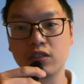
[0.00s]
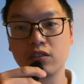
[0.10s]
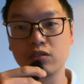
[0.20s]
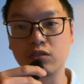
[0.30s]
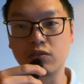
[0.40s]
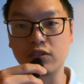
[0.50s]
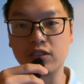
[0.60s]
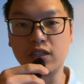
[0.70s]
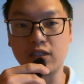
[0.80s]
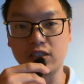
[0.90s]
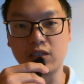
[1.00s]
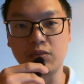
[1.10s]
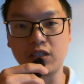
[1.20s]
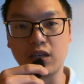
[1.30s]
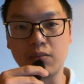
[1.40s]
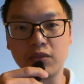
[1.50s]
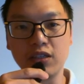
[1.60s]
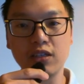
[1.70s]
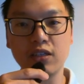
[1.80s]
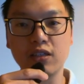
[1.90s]
So if you set a Gemini
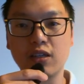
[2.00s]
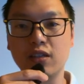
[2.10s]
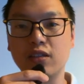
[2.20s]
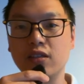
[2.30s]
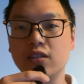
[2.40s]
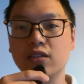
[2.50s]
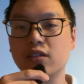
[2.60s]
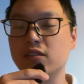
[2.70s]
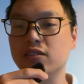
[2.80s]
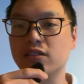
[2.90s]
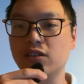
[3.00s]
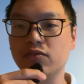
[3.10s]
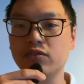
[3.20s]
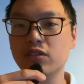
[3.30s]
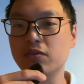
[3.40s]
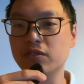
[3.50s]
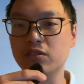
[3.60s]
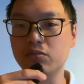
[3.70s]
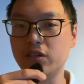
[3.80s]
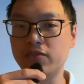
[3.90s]
MD, then you can save some of your
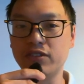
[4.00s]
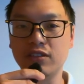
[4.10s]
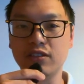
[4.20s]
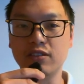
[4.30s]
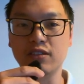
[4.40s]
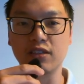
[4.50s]
preferences in